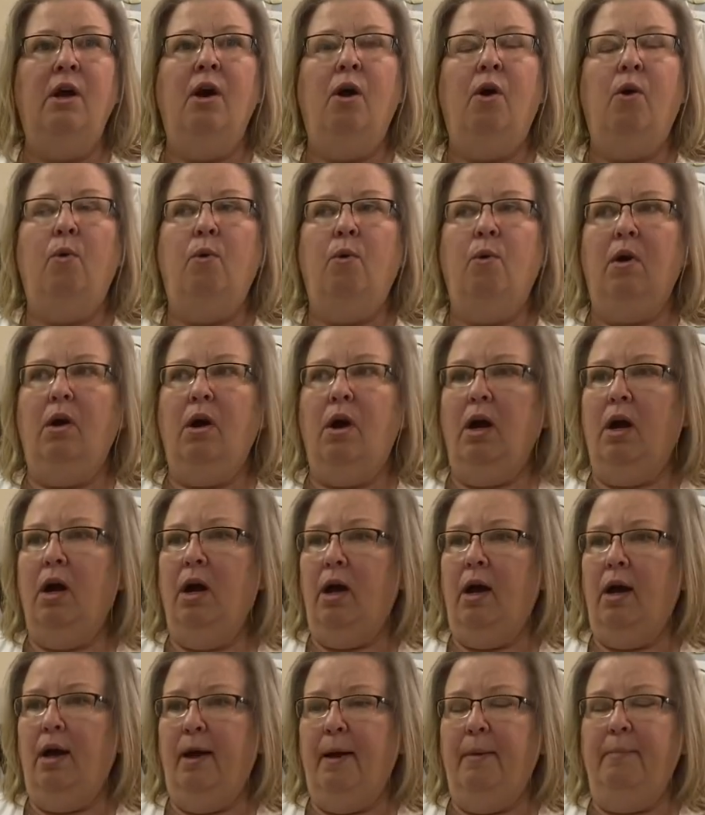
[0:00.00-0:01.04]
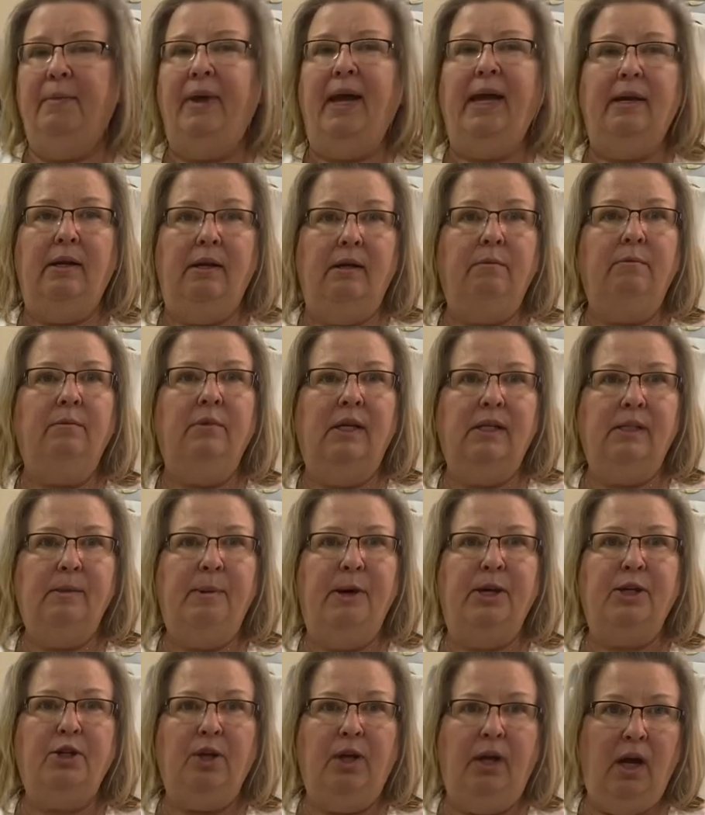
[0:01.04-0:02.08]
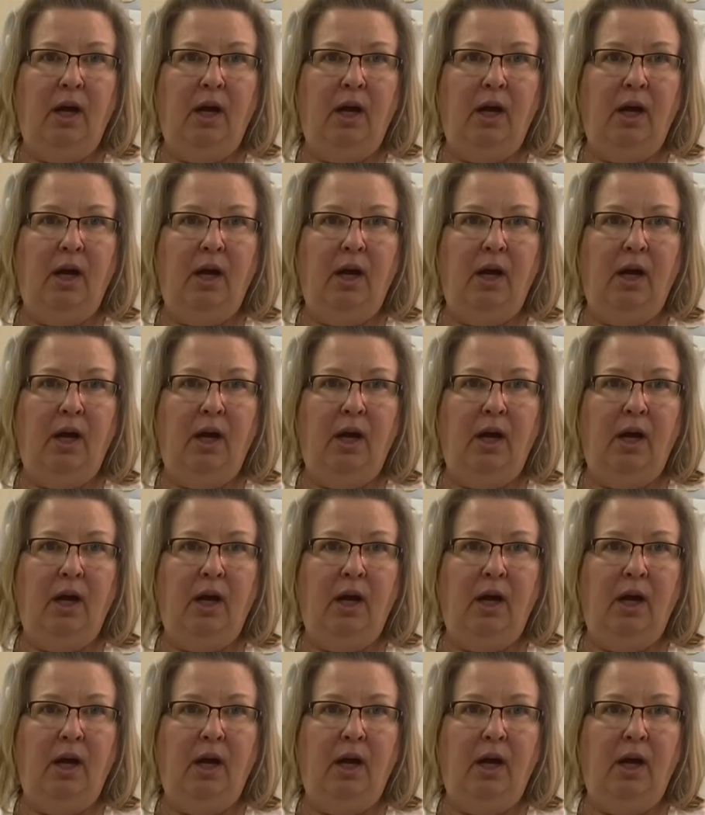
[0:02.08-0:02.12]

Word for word: or um, and especially